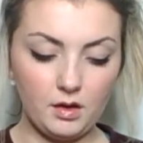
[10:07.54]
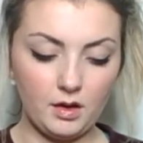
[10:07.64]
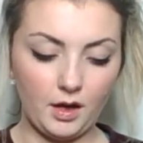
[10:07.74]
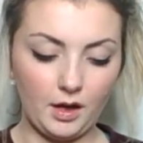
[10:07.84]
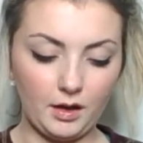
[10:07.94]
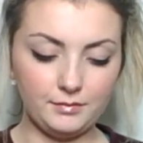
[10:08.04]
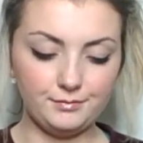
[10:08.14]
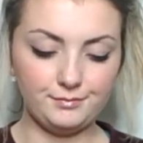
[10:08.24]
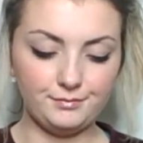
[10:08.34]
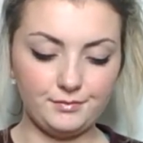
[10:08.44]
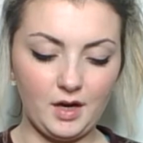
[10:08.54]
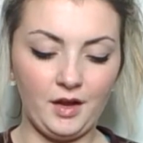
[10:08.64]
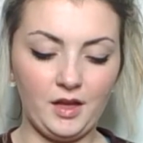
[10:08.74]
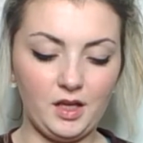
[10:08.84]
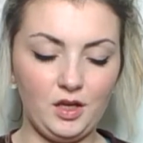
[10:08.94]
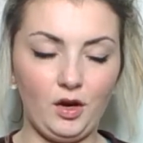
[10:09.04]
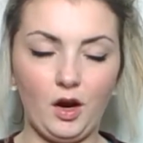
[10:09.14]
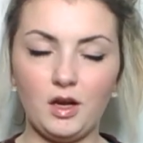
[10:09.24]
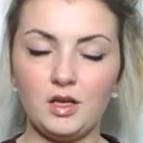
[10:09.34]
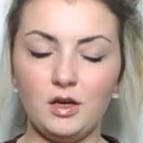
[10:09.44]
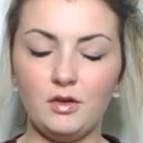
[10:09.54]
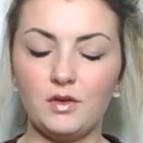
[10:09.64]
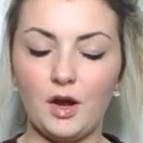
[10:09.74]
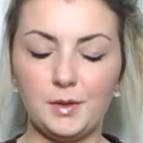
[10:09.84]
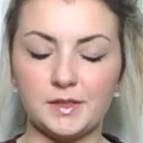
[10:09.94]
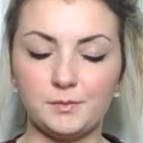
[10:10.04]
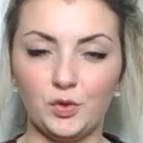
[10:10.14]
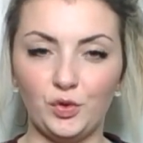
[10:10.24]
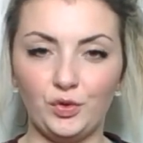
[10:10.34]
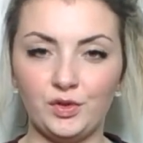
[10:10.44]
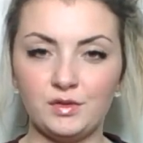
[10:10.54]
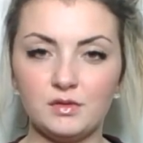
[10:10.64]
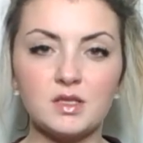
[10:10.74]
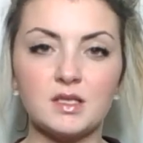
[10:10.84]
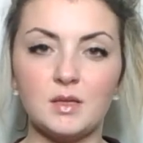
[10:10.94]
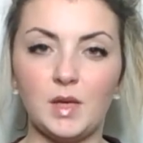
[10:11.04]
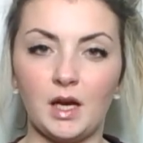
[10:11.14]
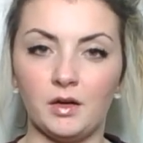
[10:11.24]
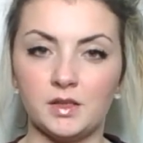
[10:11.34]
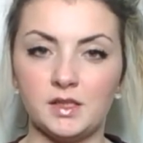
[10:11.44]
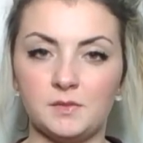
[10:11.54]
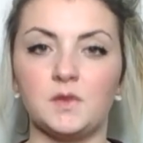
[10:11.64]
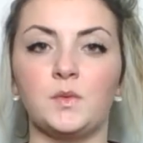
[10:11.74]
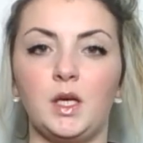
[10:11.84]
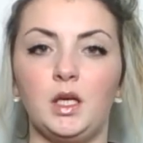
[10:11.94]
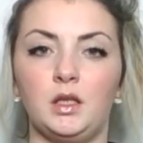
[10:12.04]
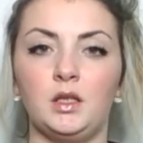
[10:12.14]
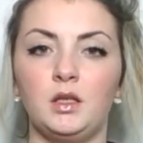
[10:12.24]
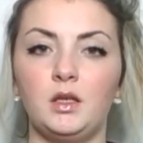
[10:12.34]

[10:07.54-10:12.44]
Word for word: Uh, I think you you notice more the similarities between